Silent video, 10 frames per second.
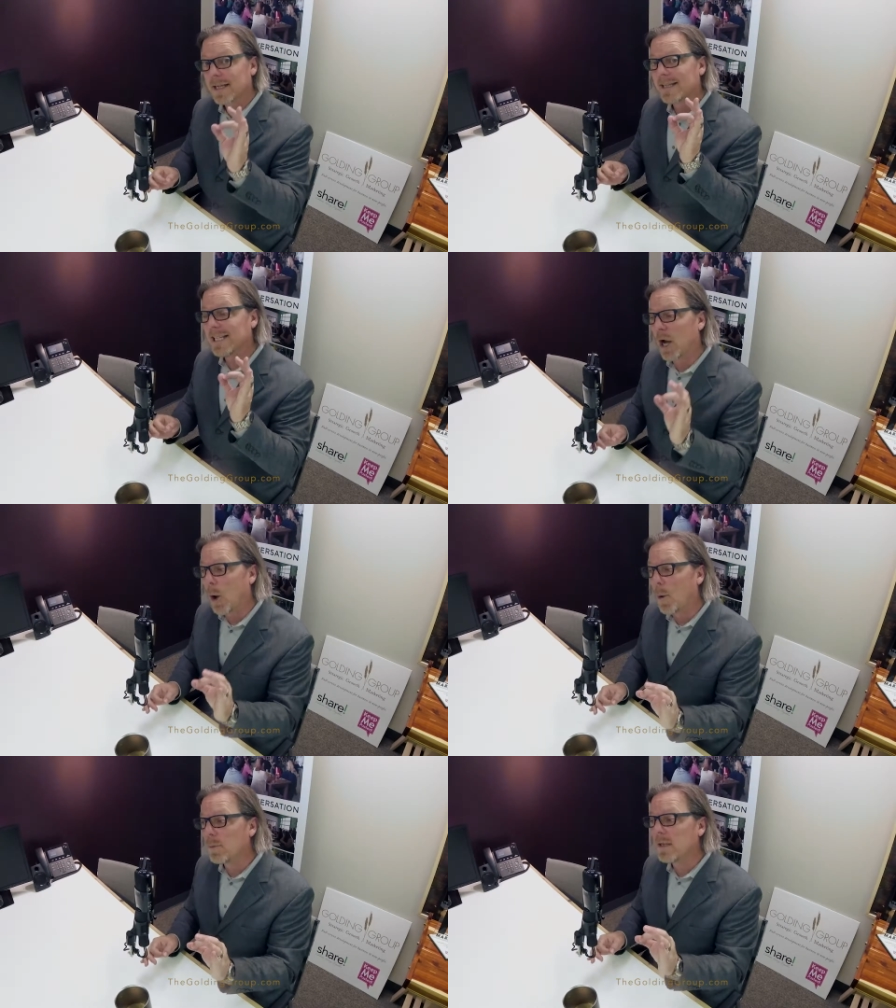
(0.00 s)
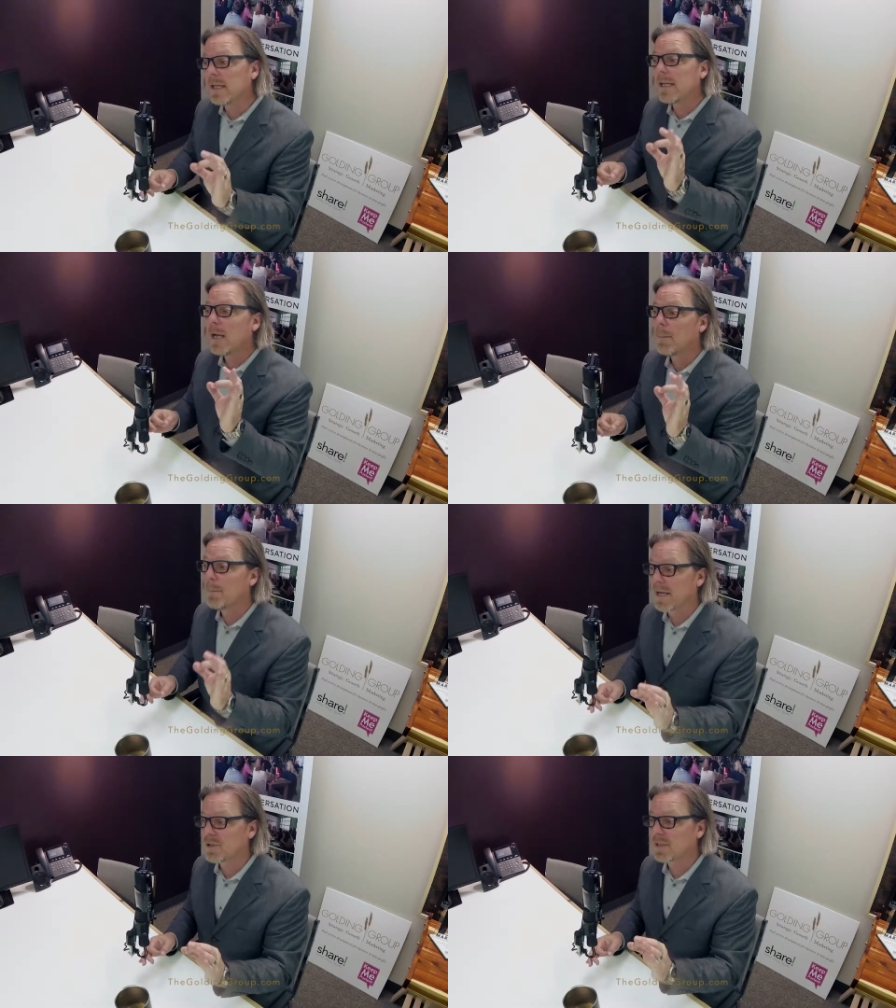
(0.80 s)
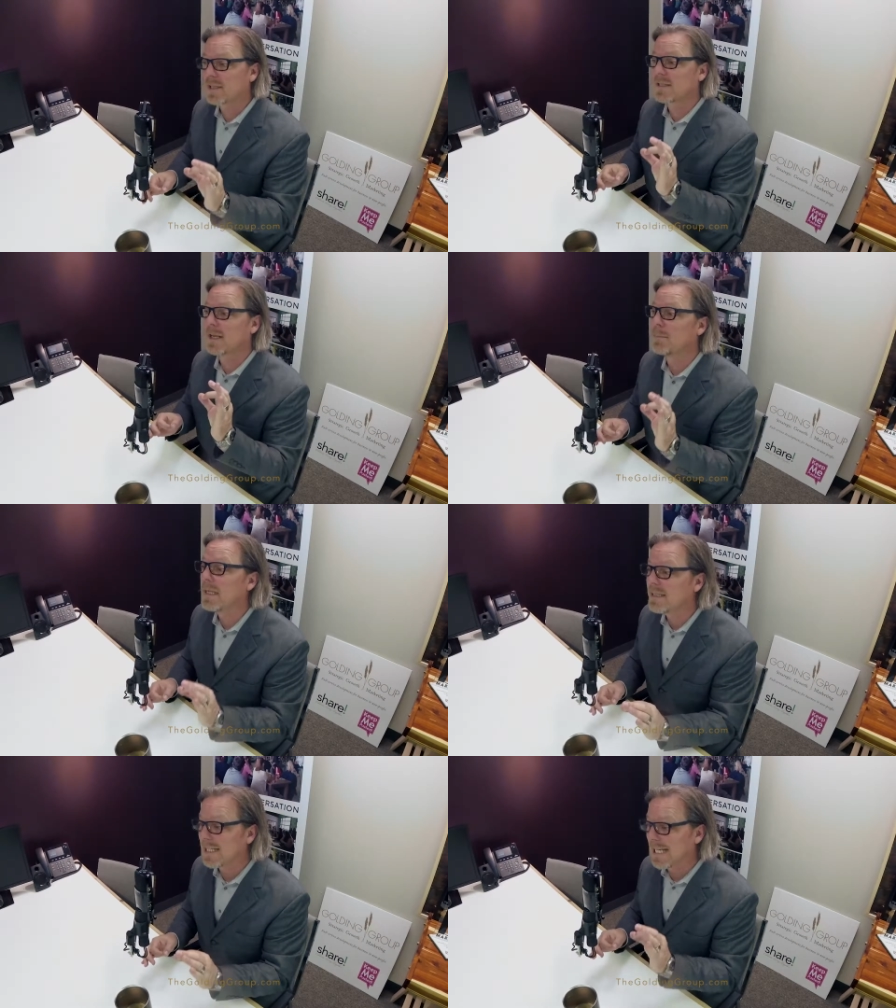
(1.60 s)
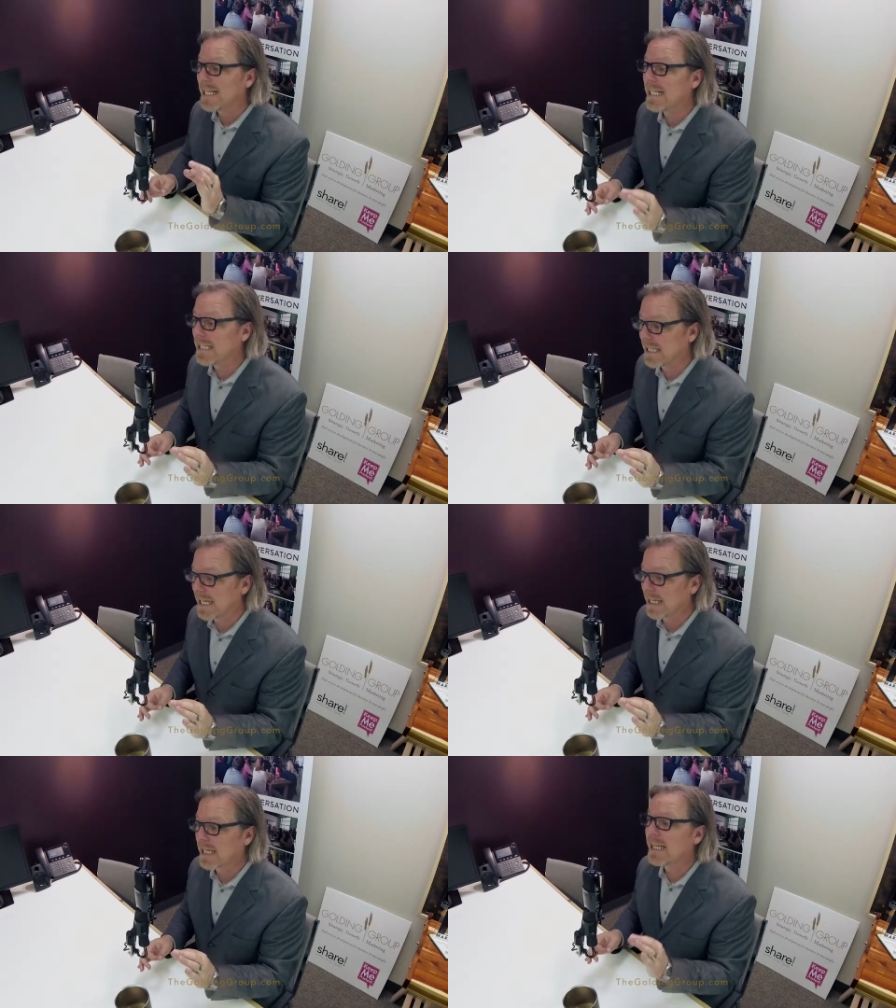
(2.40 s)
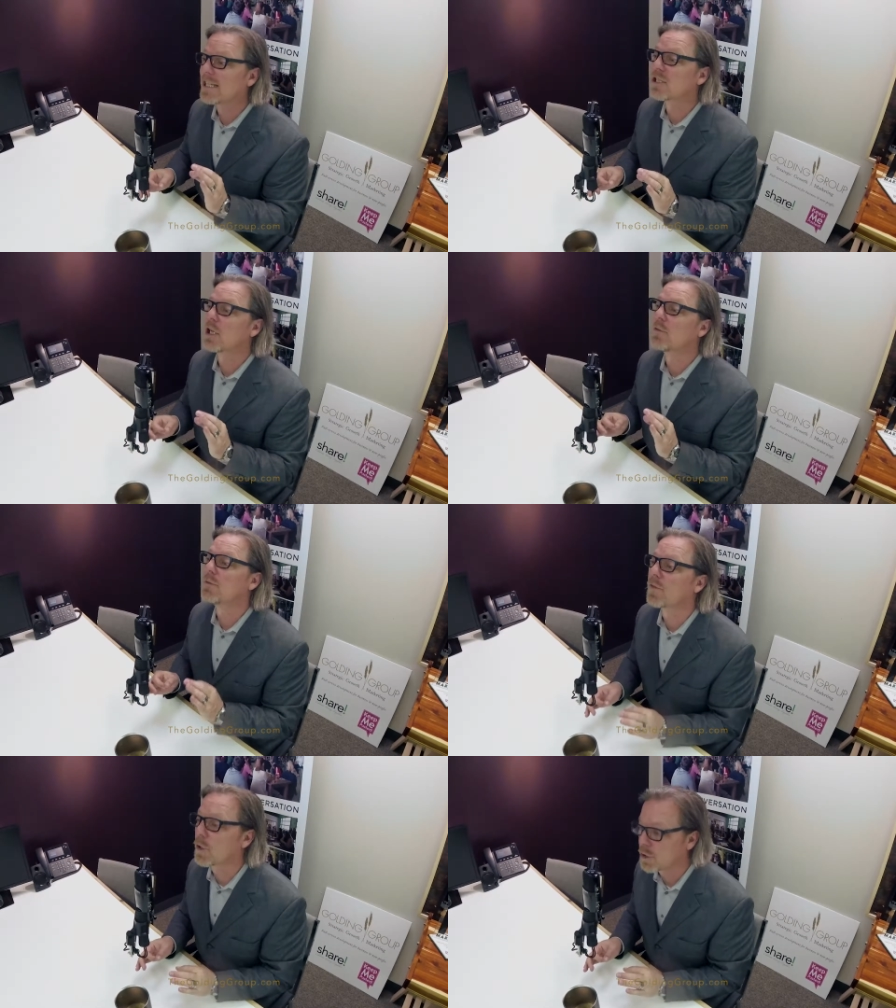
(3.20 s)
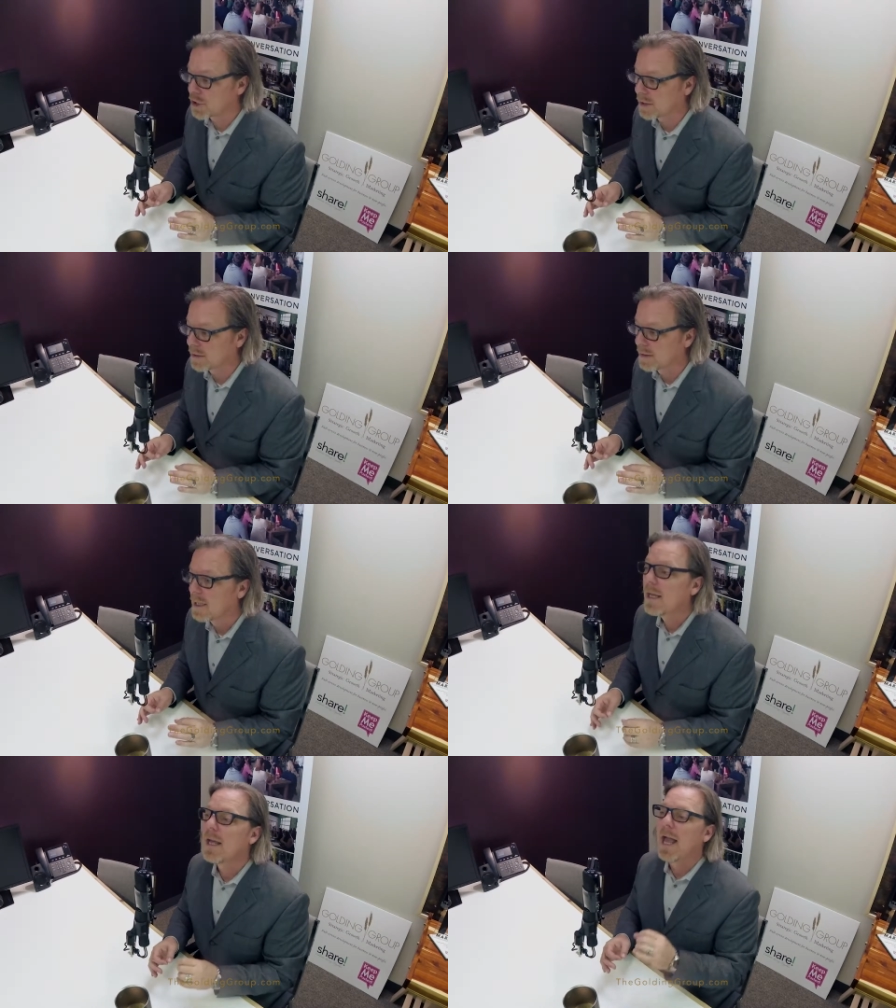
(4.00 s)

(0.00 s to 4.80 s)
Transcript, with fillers: the only metrics that means anything is conversion. Yep.